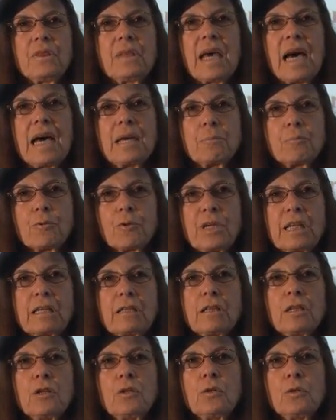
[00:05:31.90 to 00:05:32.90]
That
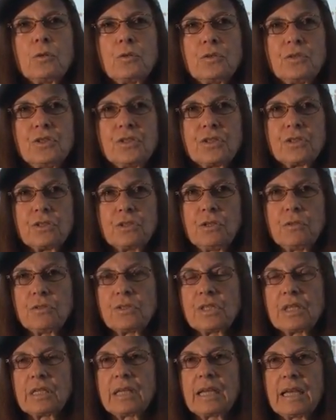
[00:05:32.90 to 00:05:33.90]
precludes
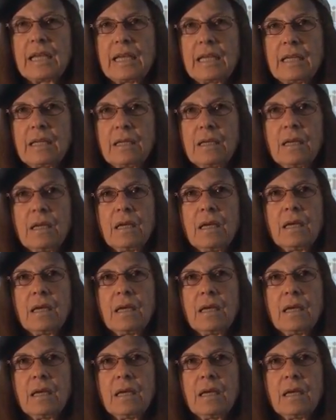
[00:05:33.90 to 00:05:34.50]
using